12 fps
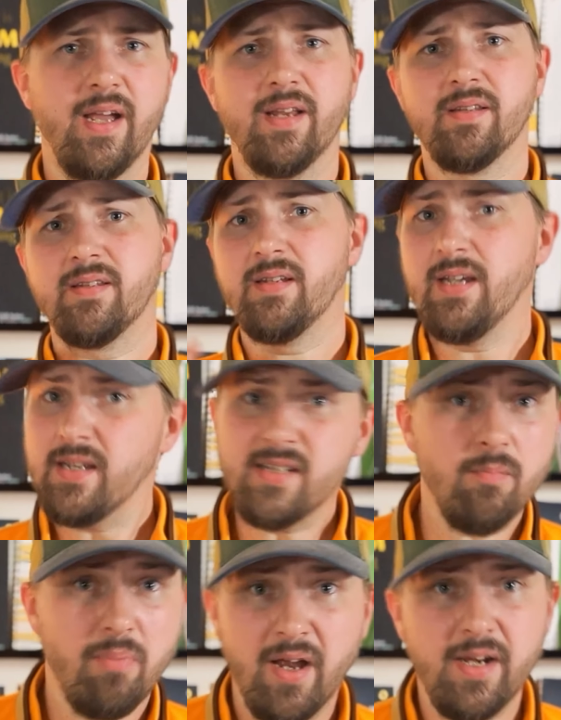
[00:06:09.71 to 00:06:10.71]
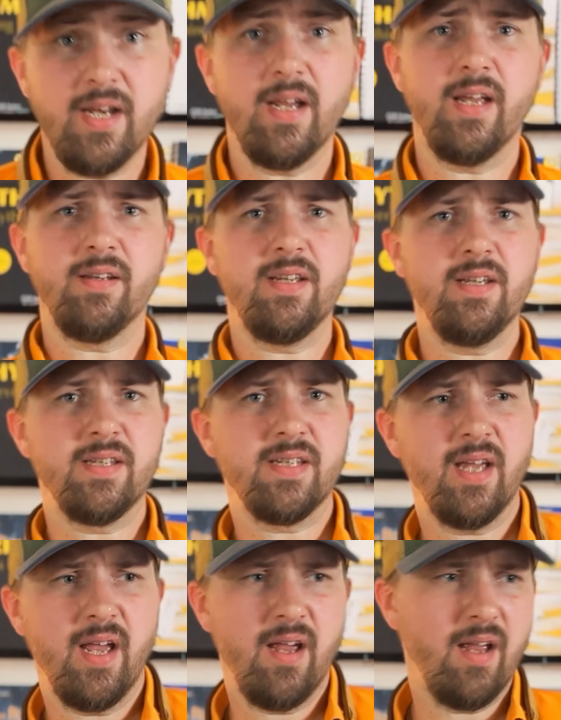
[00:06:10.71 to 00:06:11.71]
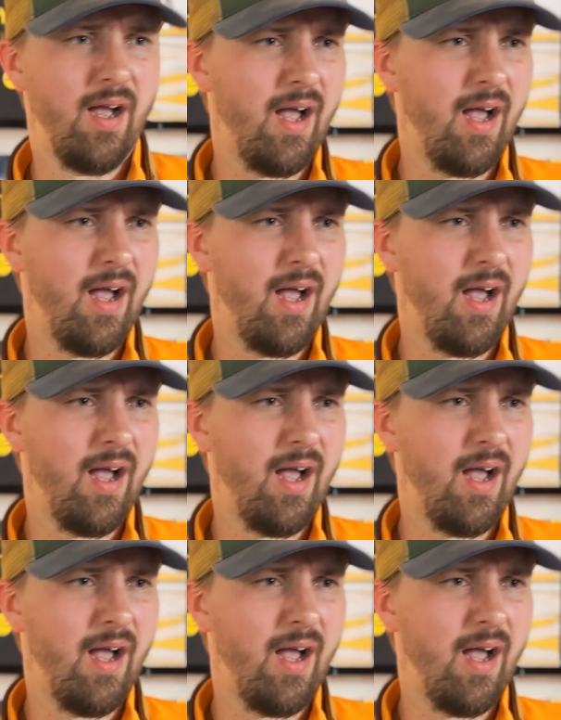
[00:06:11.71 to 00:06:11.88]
And he's a buddy and he say,